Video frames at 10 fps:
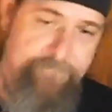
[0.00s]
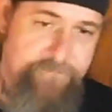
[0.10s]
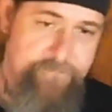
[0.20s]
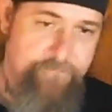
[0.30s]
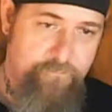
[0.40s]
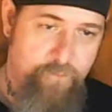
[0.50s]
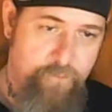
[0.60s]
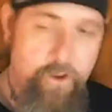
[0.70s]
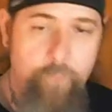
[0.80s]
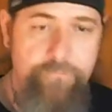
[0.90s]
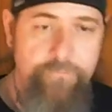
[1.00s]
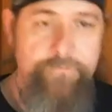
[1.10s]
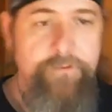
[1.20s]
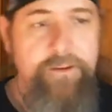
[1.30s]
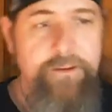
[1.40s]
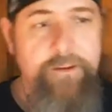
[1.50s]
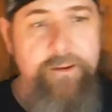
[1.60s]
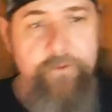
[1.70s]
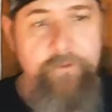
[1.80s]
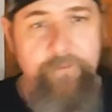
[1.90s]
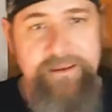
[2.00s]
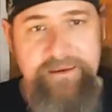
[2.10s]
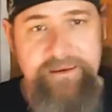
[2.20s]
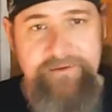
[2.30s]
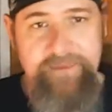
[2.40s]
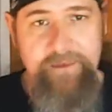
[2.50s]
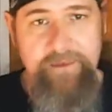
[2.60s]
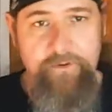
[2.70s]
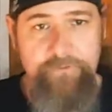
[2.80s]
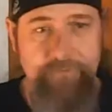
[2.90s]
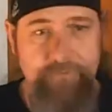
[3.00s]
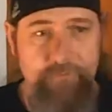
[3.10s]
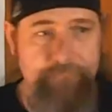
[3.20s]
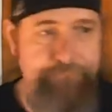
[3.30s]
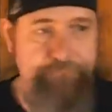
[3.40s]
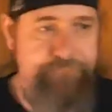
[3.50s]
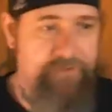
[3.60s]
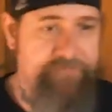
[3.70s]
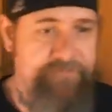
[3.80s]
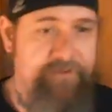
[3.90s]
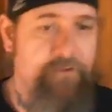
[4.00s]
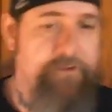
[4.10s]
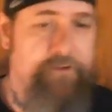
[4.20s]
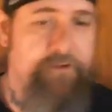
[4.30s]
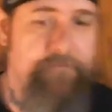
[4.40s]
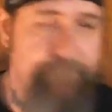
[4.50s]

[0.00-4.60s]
different realms. We can get into that also. Let's take a look here.